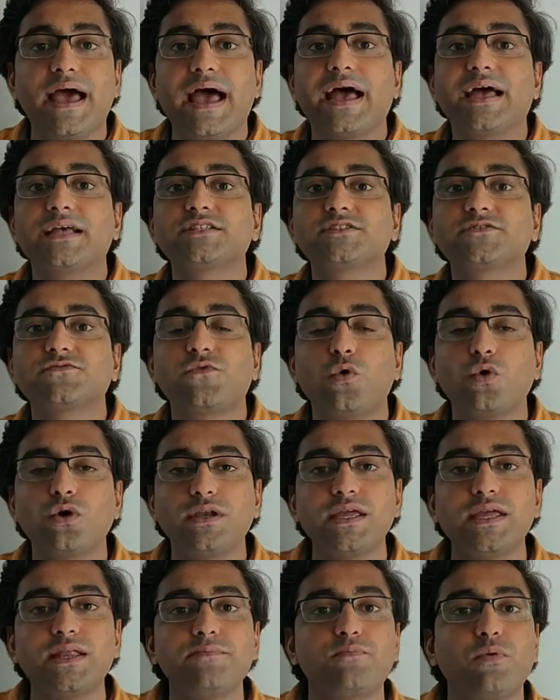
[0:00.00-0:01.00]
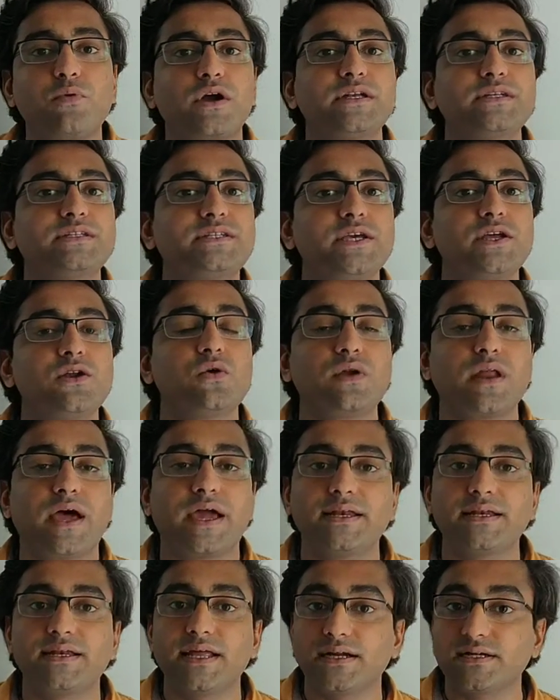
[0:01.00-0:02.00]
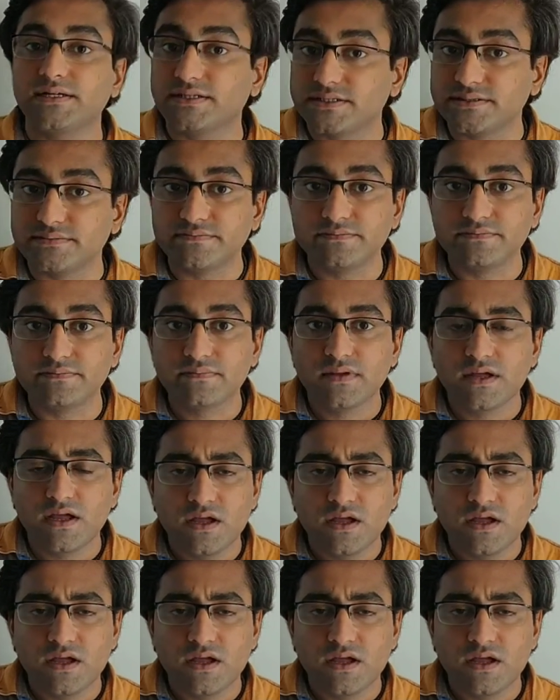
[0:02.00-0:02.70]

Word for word: as 14.09 Dalton